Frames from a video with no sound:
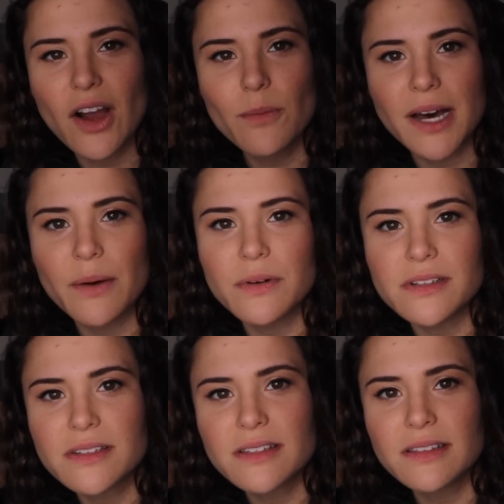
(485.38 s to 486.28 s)
I hope that
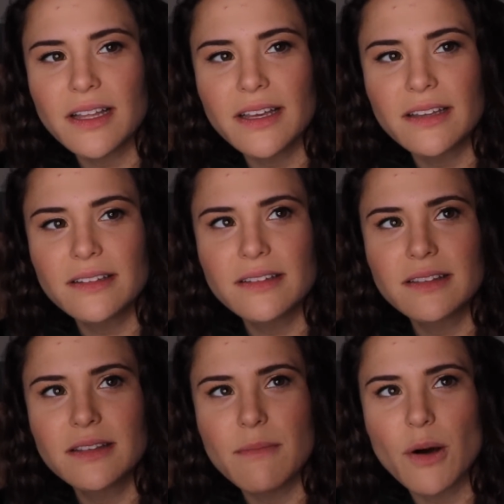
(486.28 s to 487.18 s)
was like
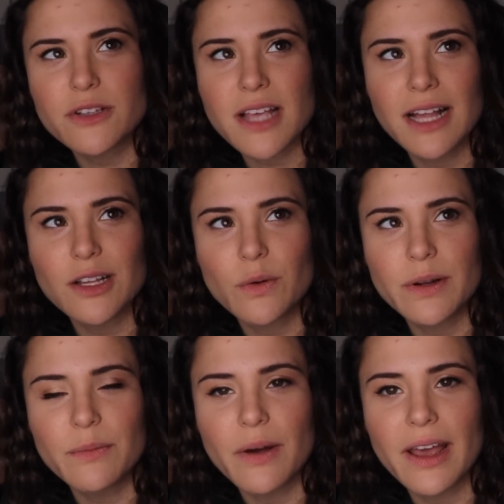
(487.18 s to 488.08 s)
the most
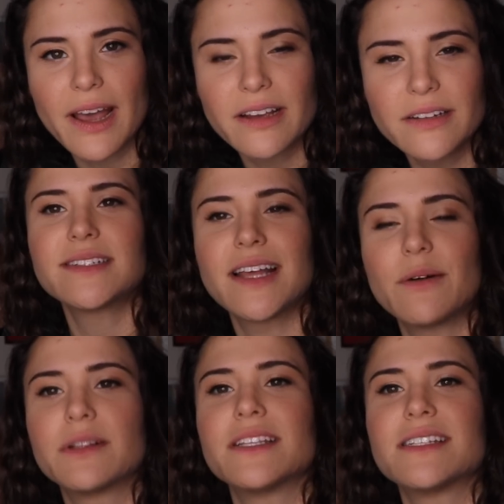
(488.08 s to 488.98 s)
eloquent way I could say
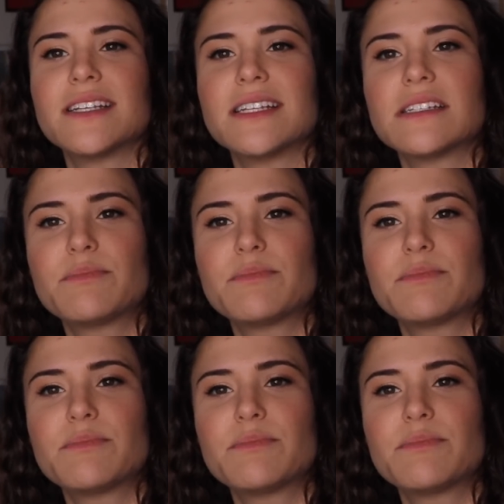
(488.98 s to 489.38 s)
what this is.